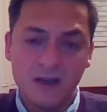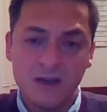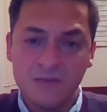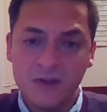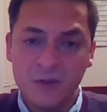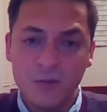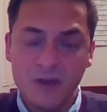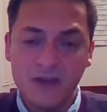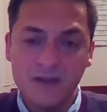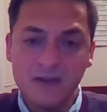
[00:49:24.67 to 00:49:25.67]
they
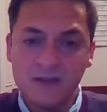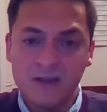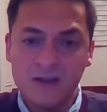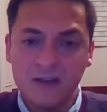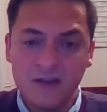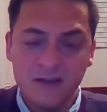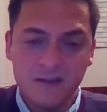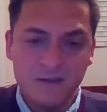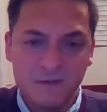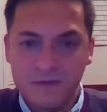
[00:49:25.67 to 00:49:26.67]
win kind of like
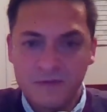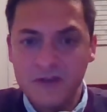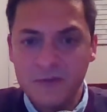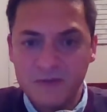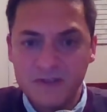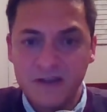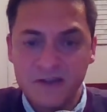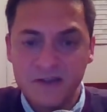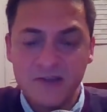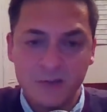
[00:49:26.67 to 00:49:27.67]
3% of the
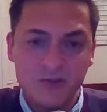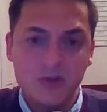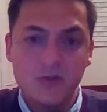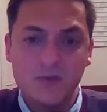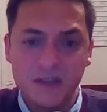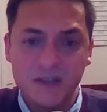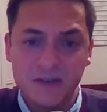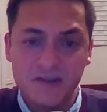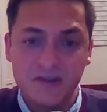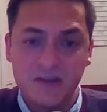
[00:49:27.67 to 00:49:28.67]
time or 2% of the
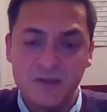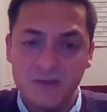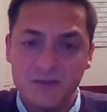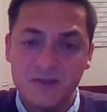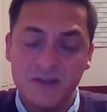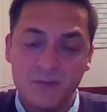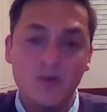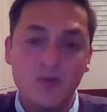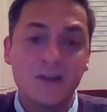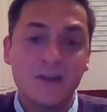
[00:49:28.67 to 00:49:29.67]
time, you know, so they're more
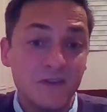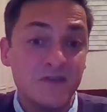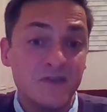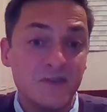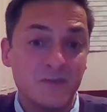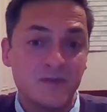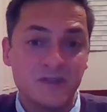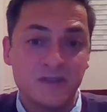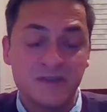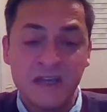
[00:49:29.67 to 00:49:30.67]
like a 50 to 1
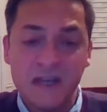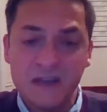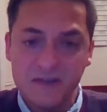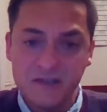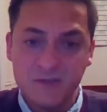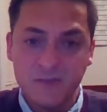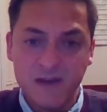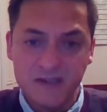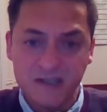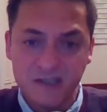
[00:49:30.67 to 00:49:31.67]
chance. The
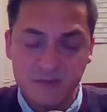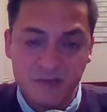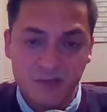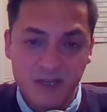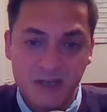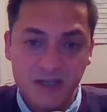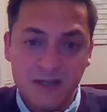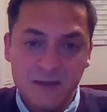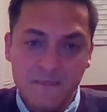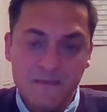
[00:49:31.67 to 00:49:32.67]
disparity between
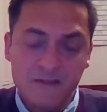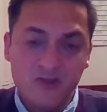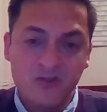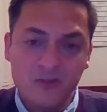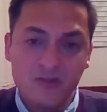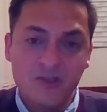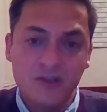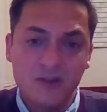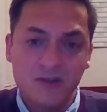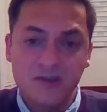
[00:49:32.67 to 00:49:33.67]
the true
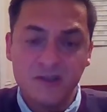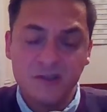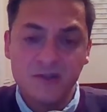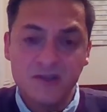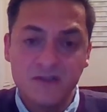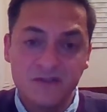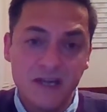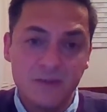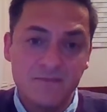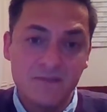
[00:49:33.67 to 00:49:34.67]
chance and the odds available
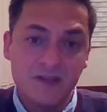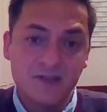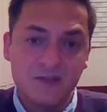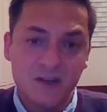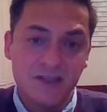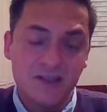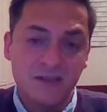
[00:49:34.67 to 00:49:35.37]
is much greater.